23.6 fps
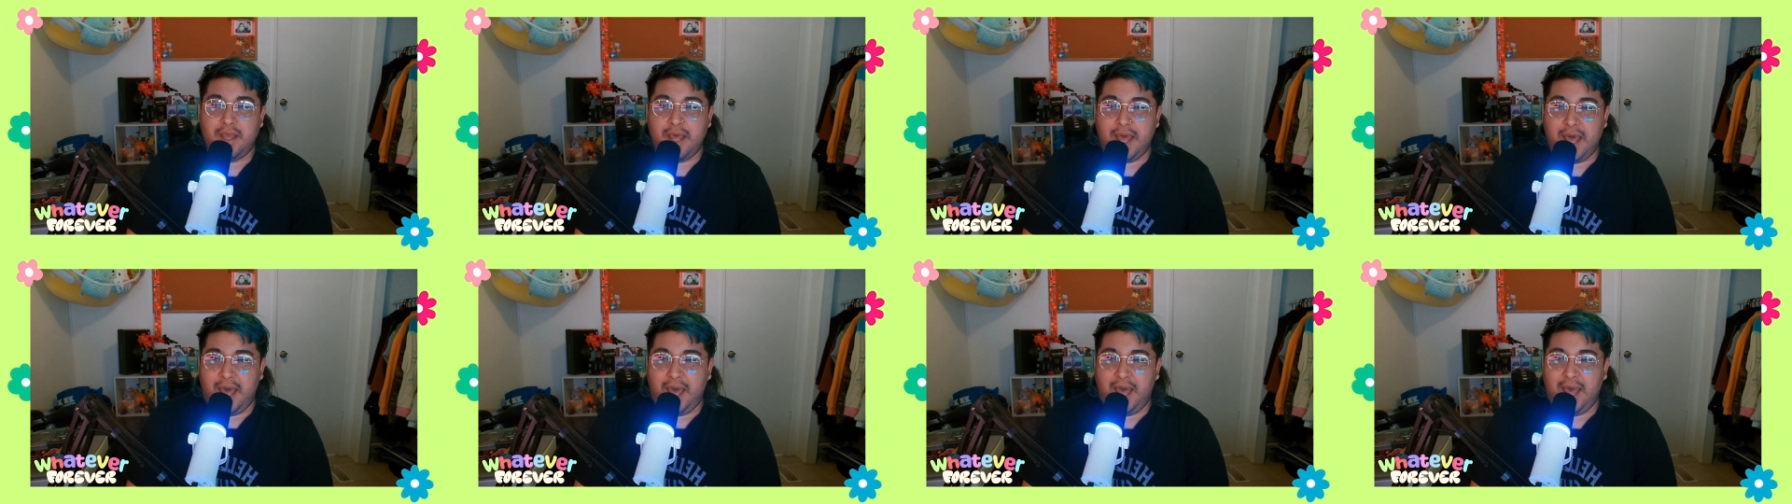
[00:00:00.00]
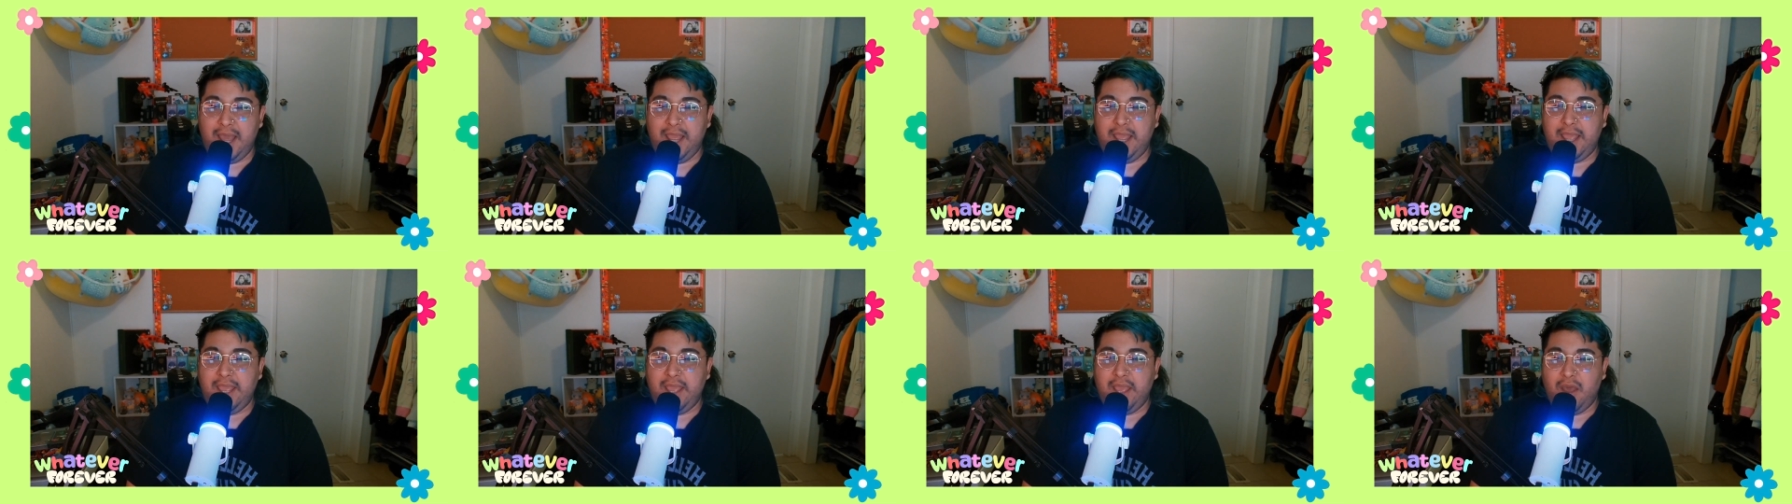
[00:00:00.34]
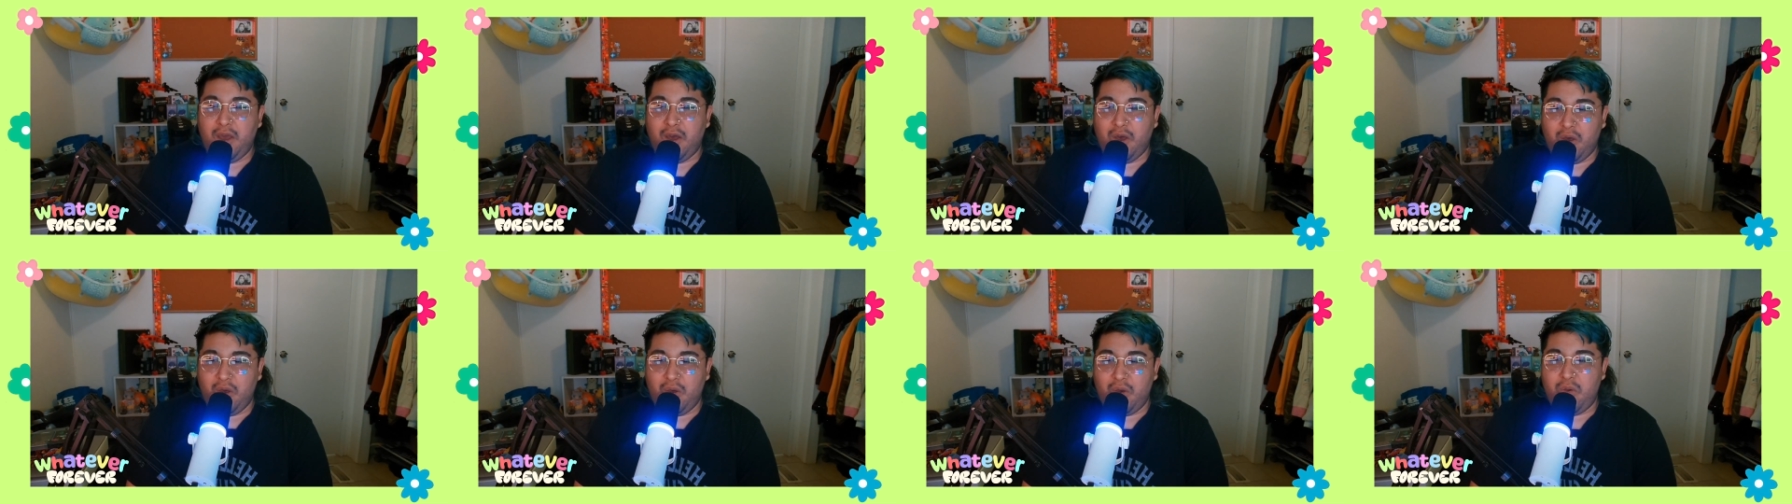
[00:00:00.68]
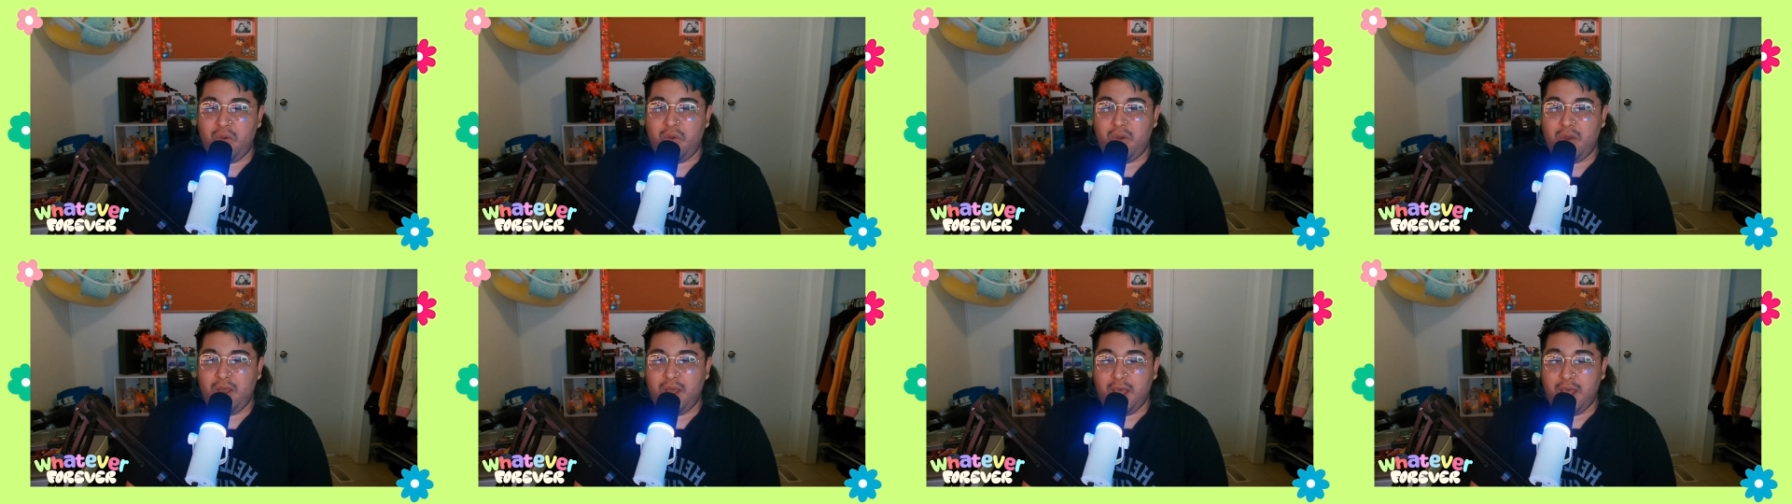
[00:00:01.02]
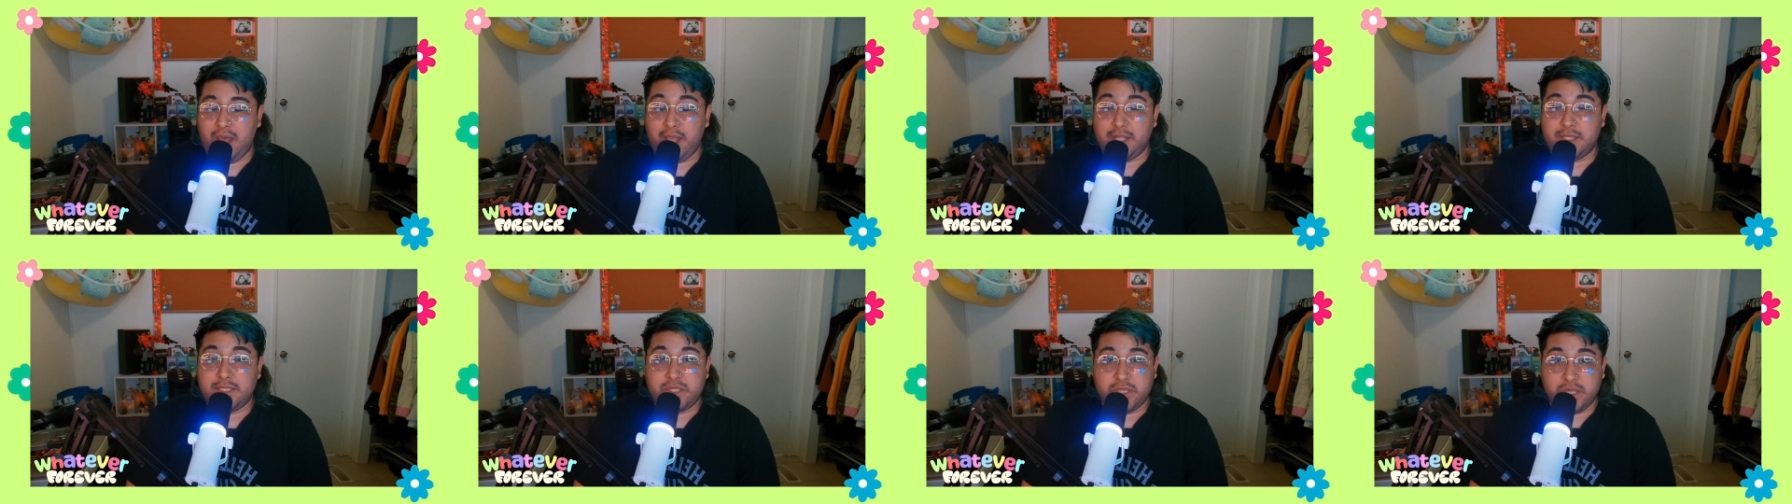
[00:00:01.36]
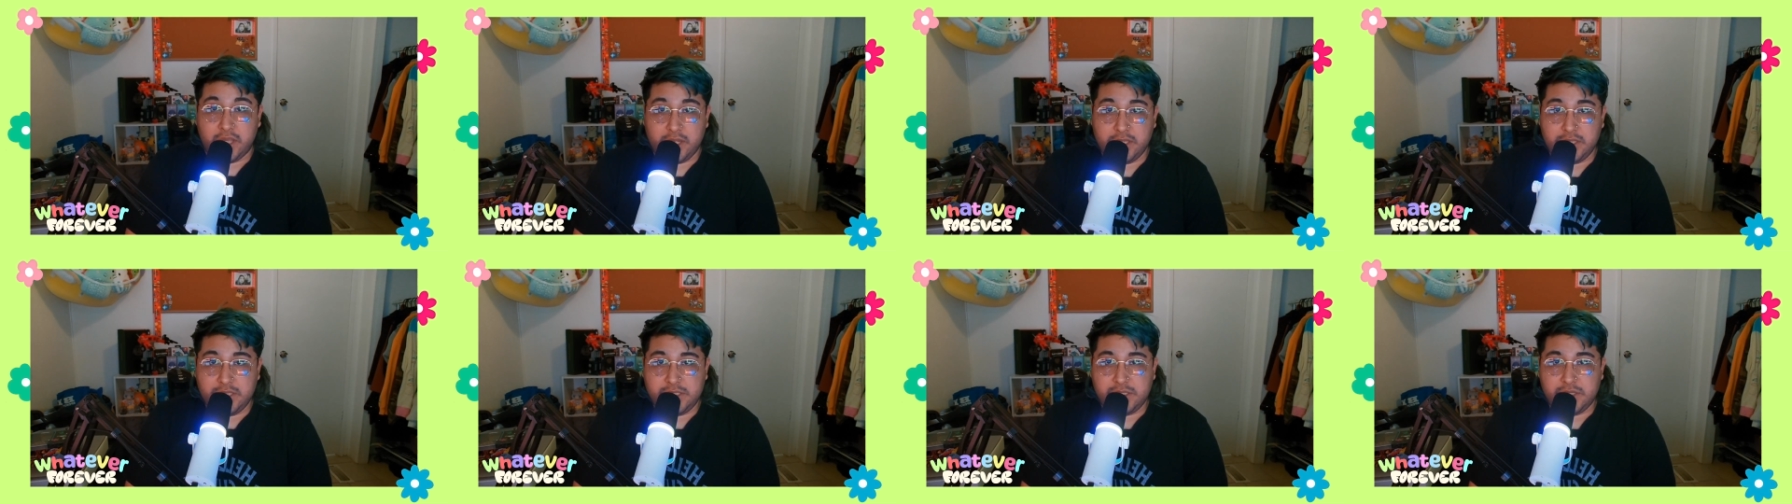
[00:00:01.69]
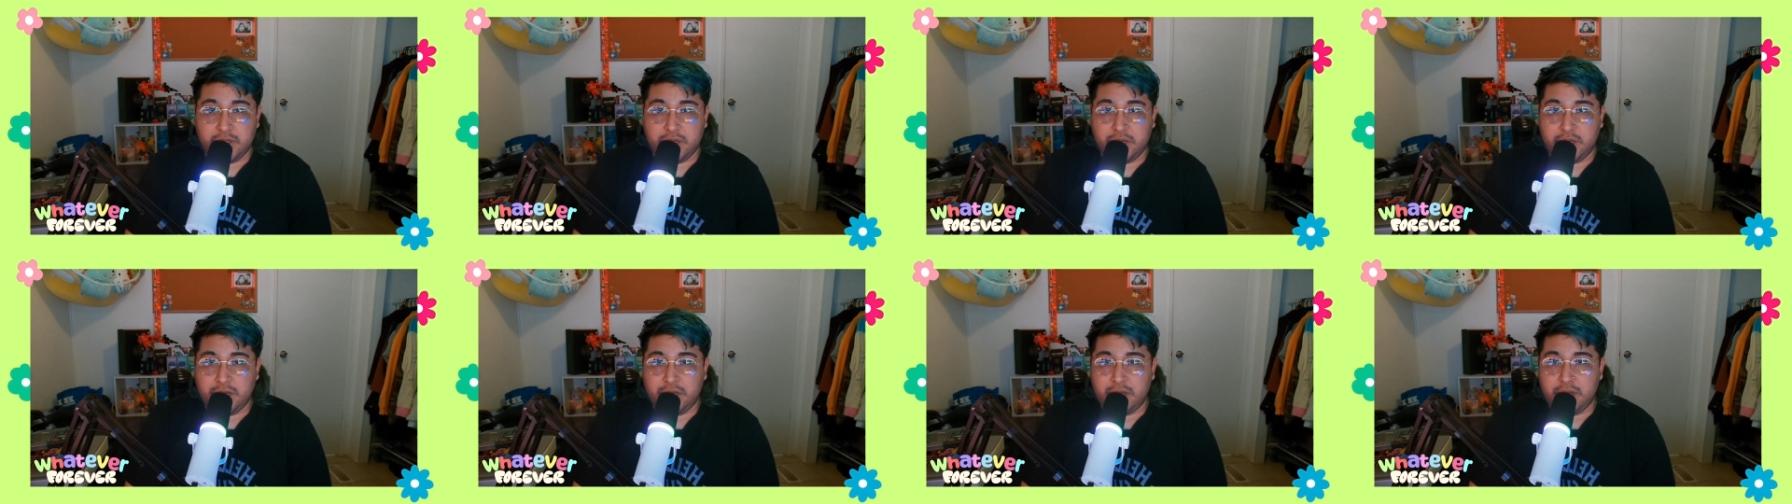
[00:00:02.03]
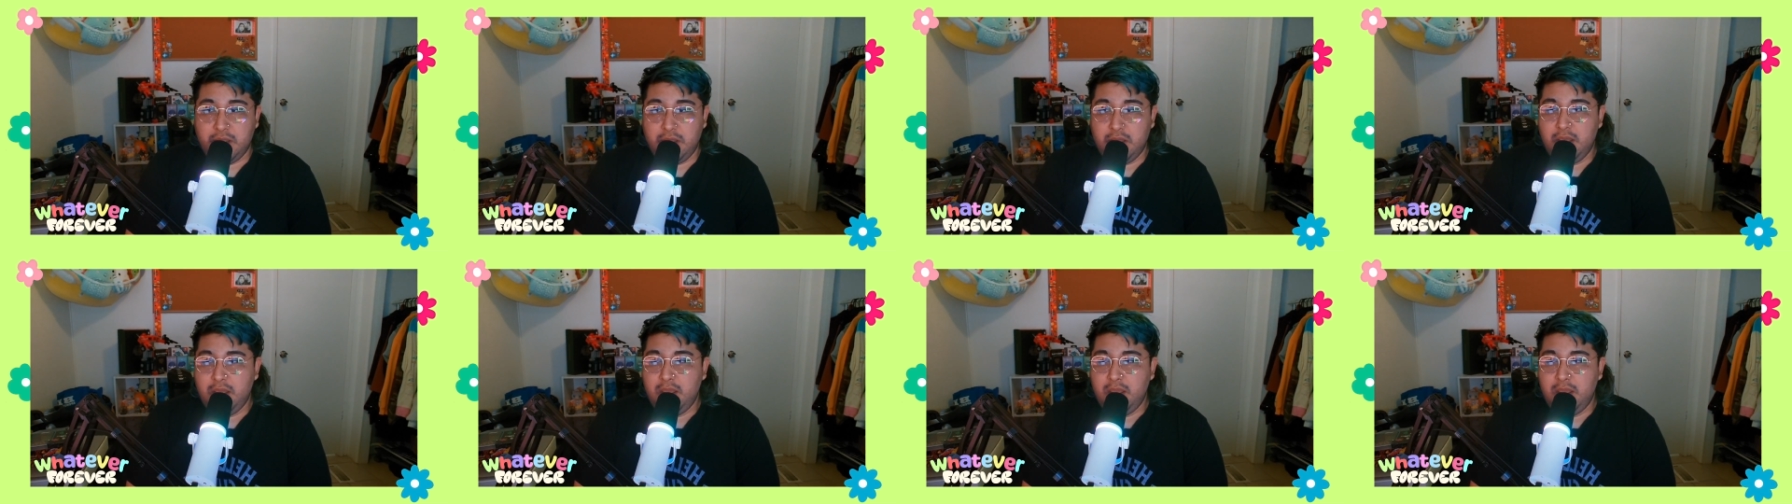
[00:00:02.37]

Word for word: I owe a ton to her